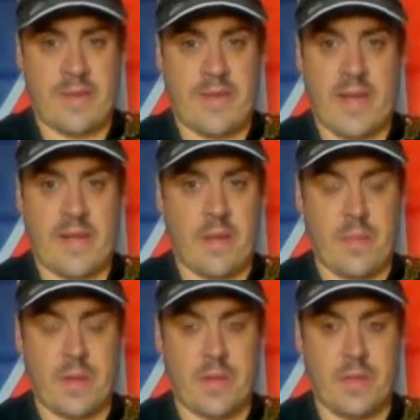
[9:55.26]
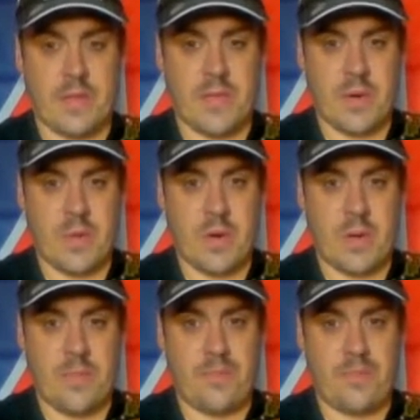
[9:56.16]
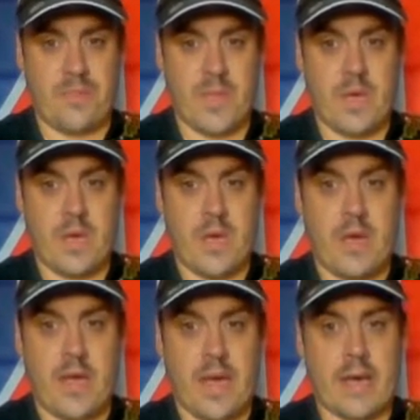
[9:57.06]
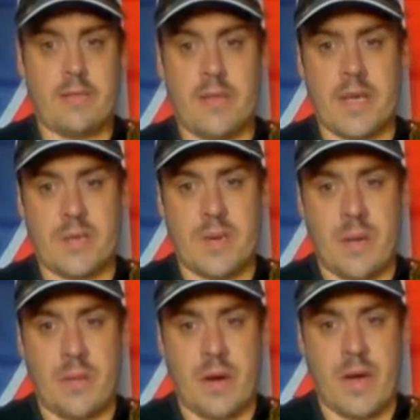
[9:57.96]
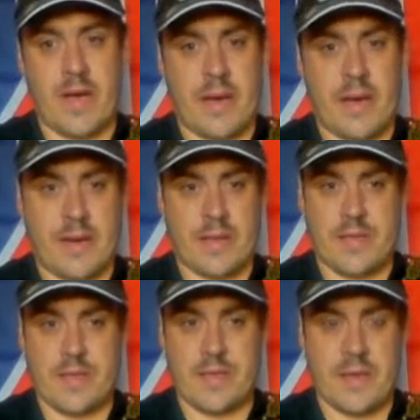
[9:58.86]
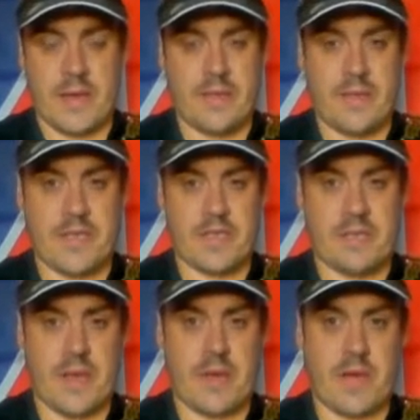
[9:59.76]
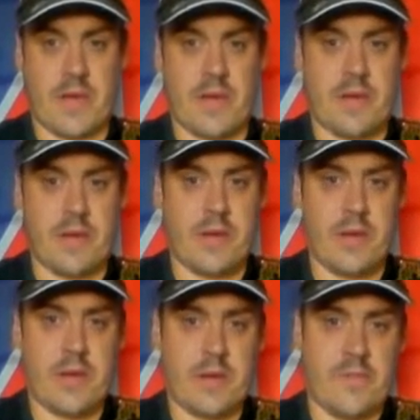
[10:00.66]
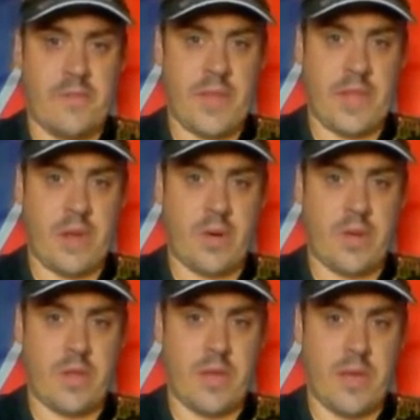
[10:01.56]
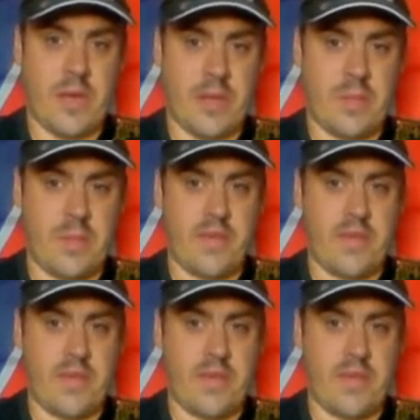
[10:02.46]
get that belt. So yeah, that's why I bought it, and now this is my quick video on the brief